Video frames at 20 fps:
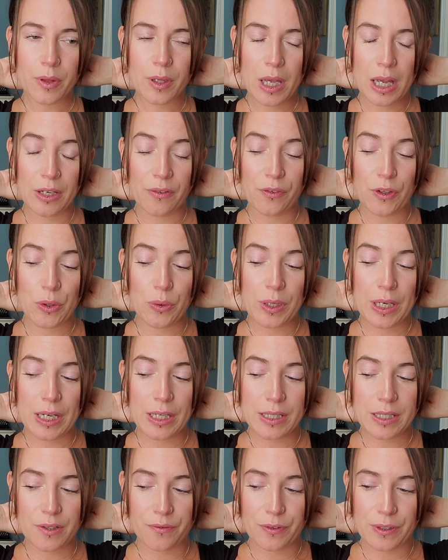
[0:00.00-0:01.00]
And if you need
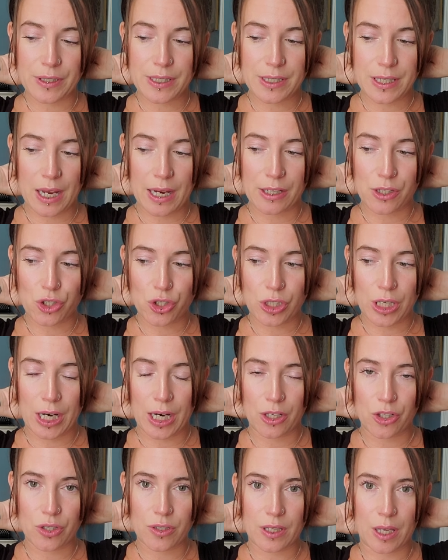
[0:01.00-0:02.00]
a different size
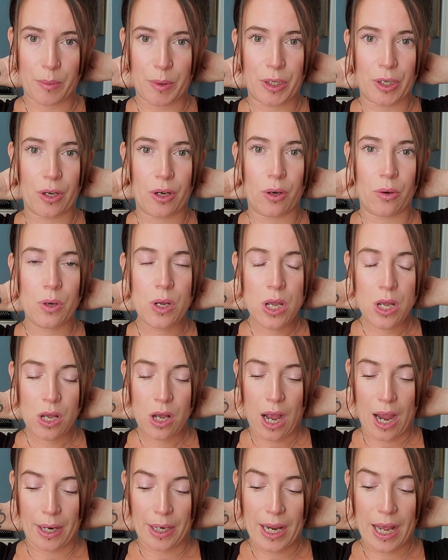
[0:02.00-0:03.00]
chain, just let me know.
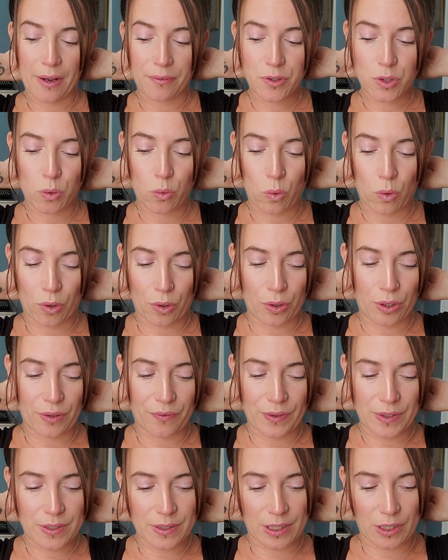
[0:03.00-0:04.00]
I'd have to order if
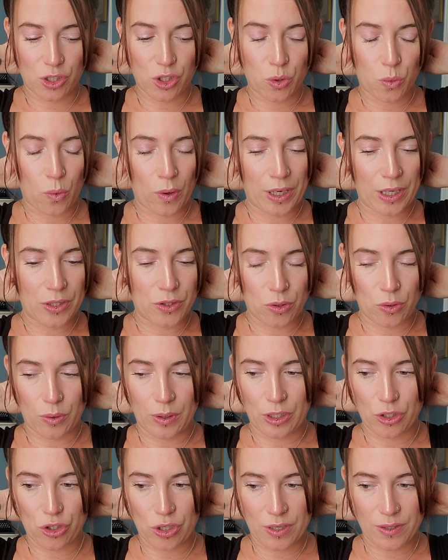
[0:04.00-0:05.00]
it's like 22
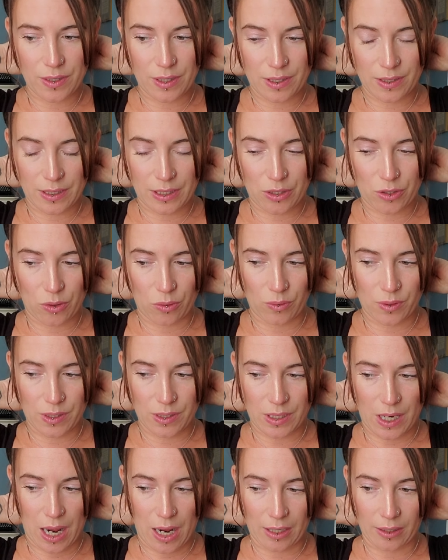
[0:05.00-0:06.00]
inches because I don't
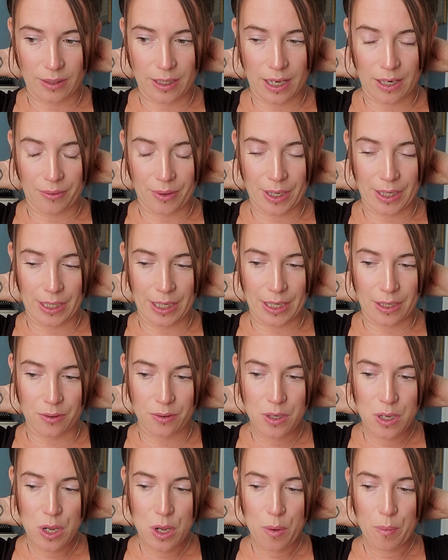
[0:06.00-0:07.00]
stock that right
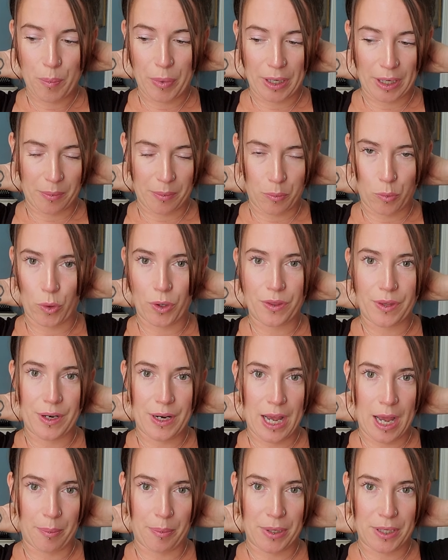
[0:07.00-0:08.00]
now, but I'm more than
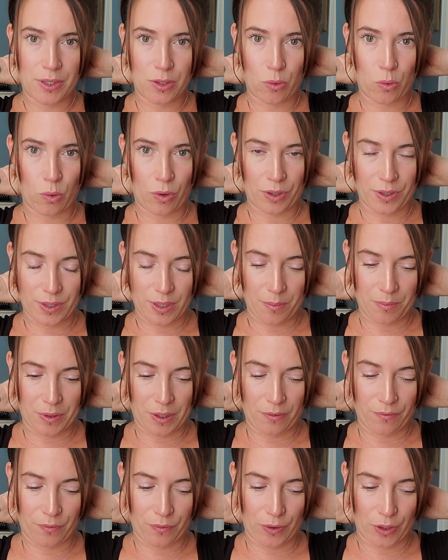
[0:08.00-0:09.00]
happy to order
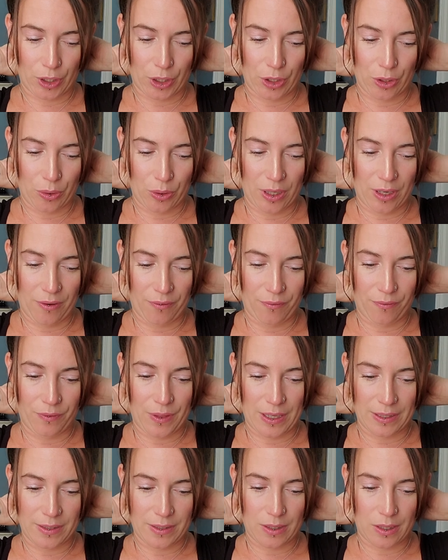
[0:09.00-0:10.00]
something for you if
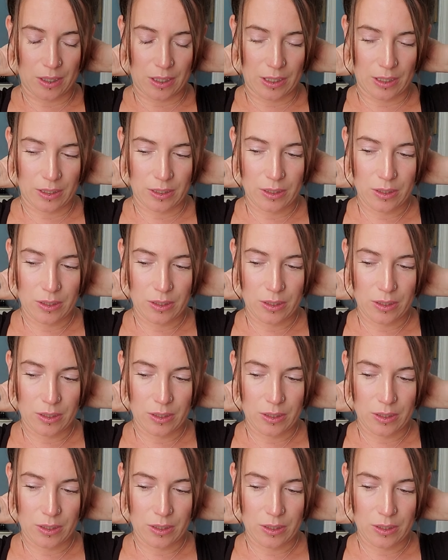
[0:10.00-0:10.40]
that's not